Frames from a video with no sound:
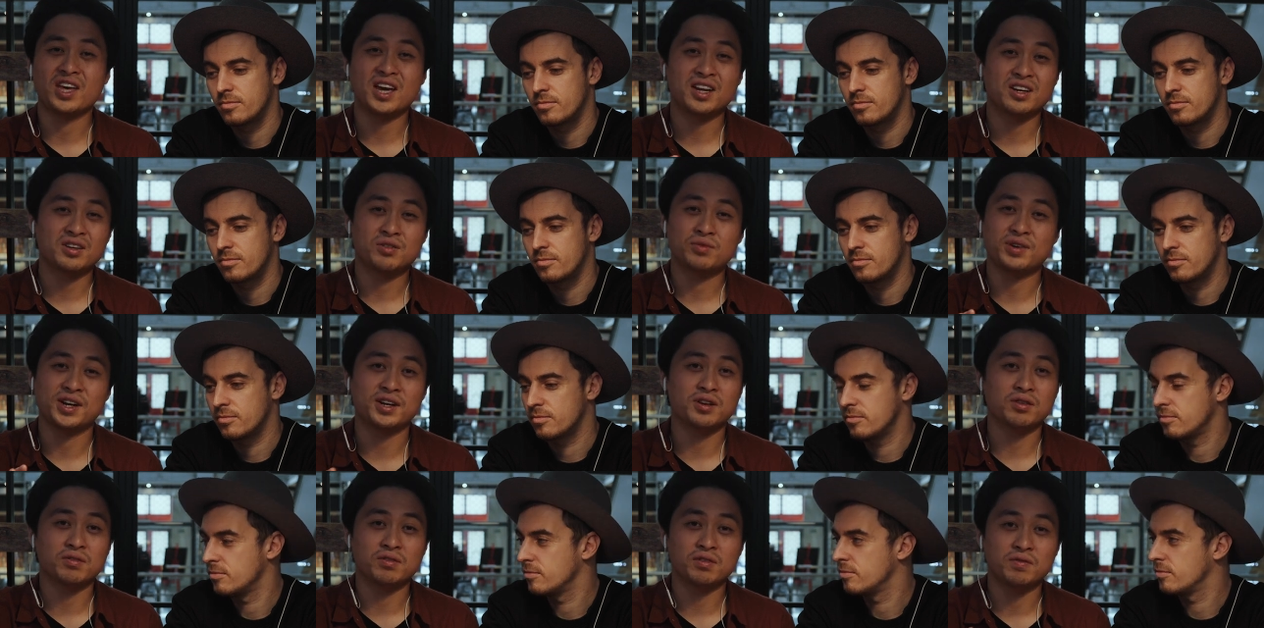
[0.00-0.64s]
Speaker 1: that
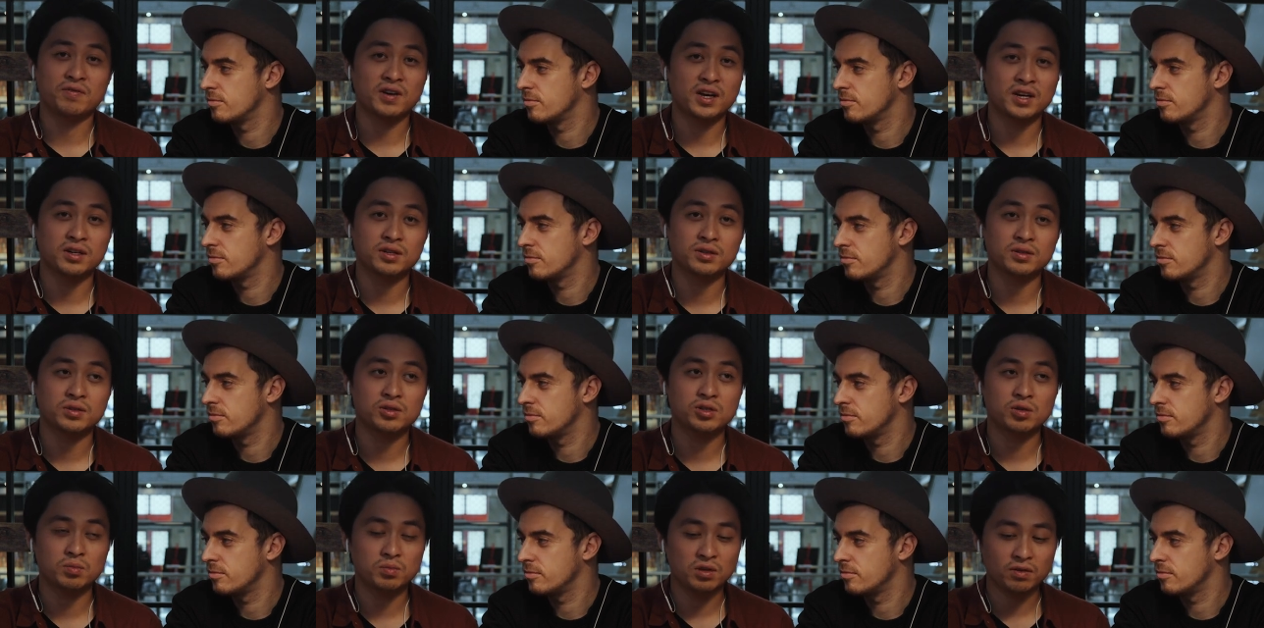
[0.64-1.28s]
great of a
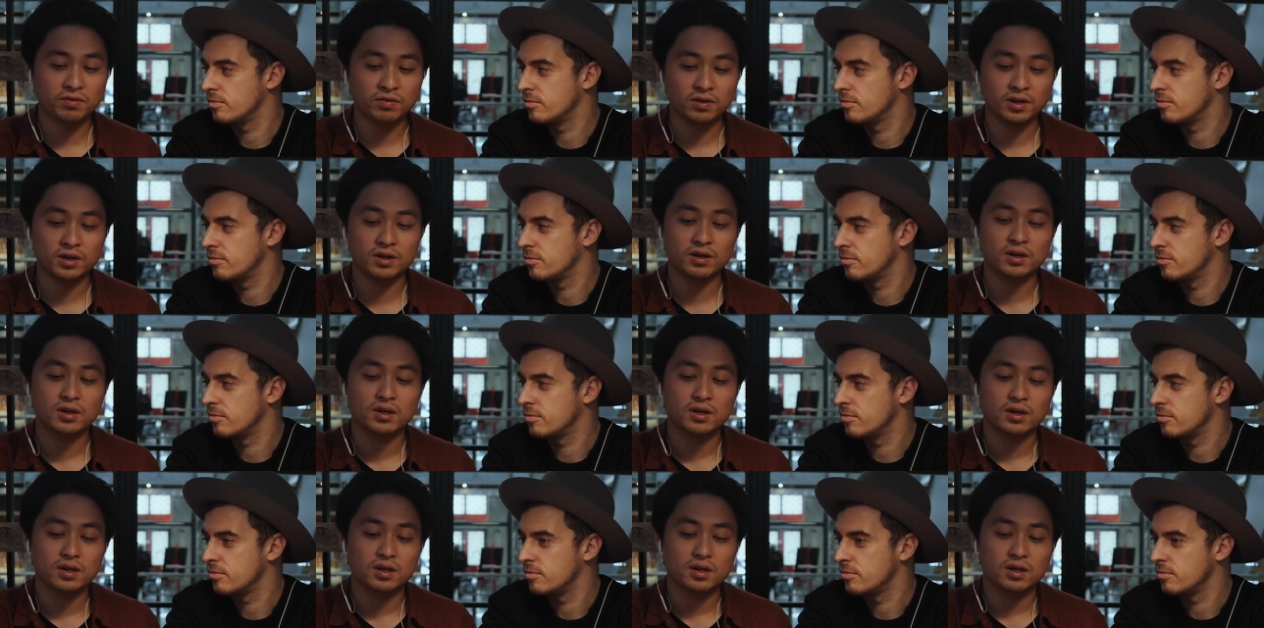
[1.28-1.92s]
value to be
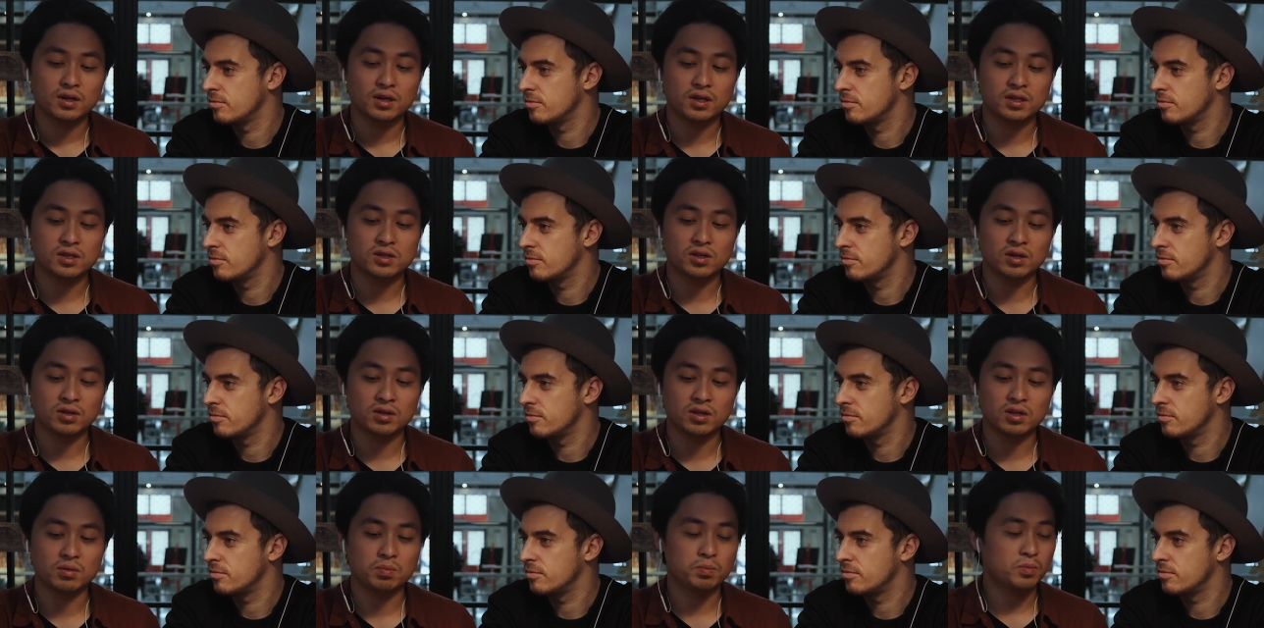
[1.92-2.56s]
fair. It's
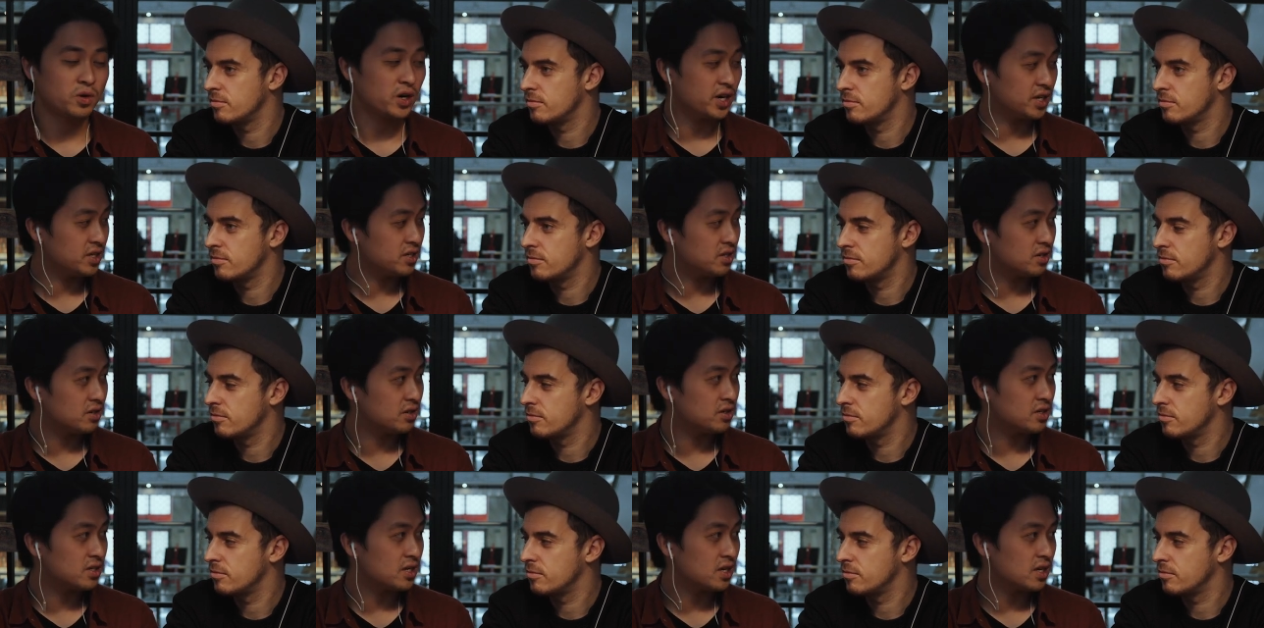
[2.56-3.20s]
on the
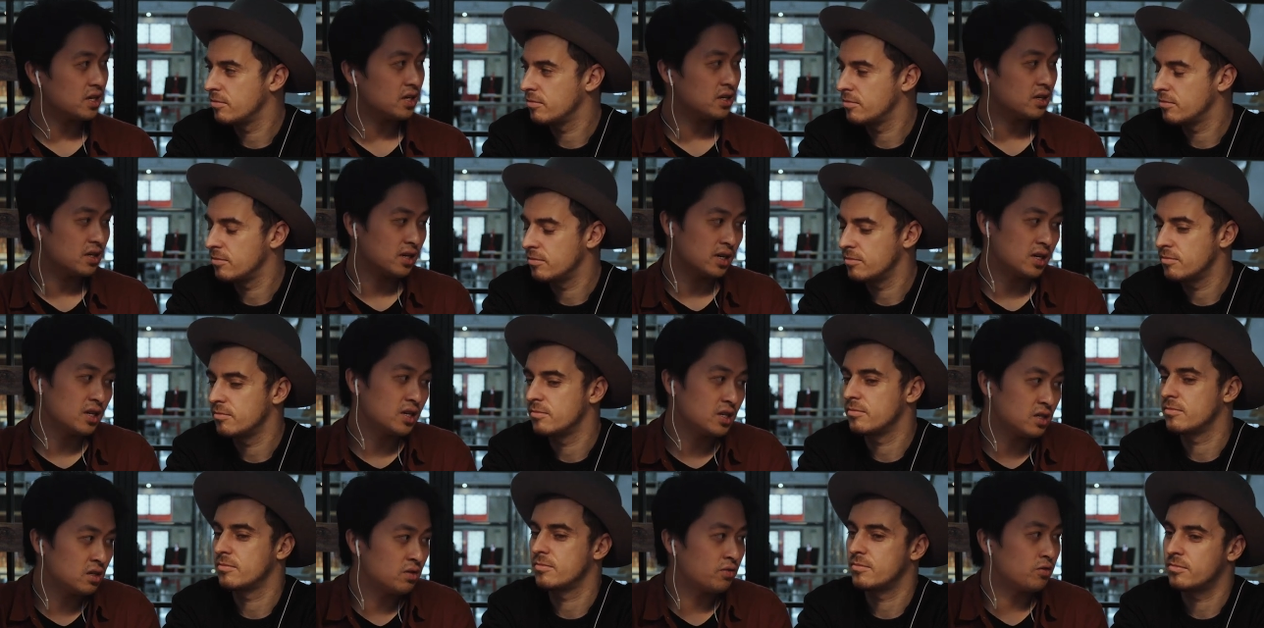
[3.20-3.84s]
pricier side,
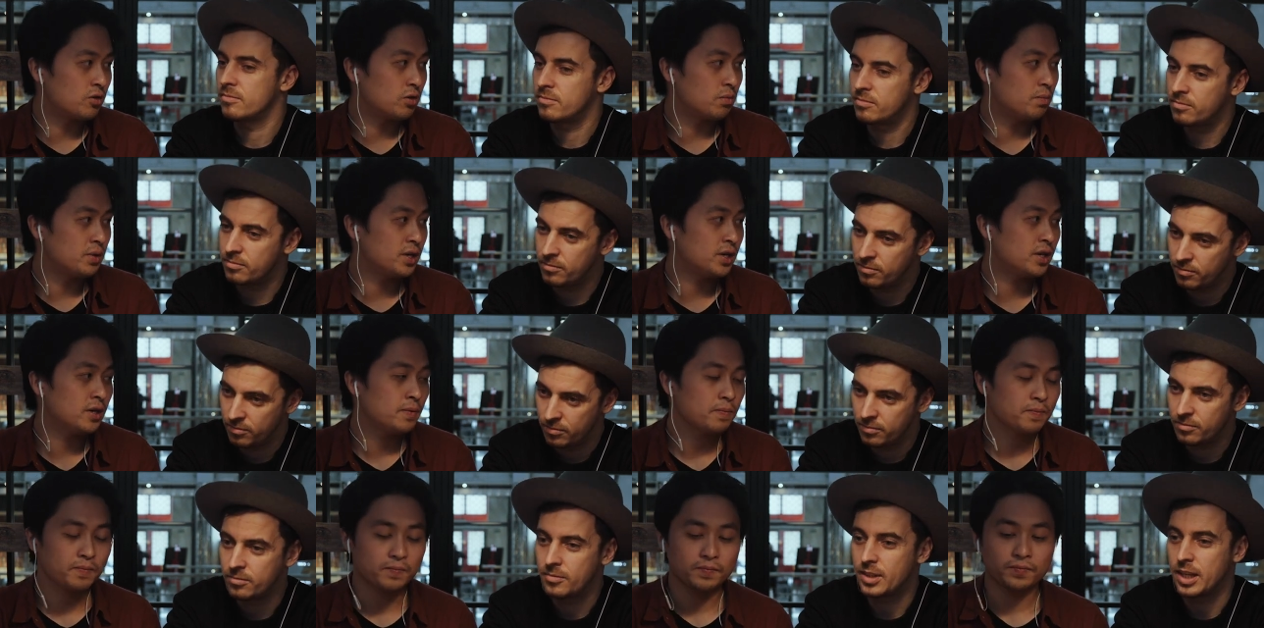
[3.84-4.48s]
at least for
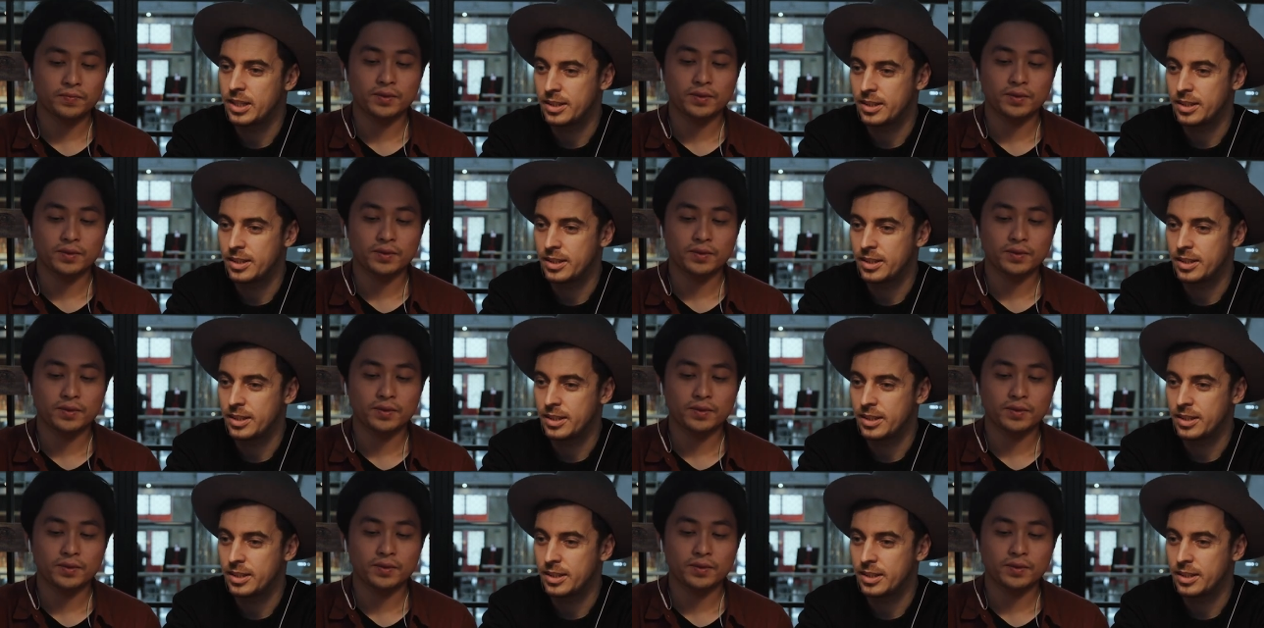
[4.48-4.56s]
me.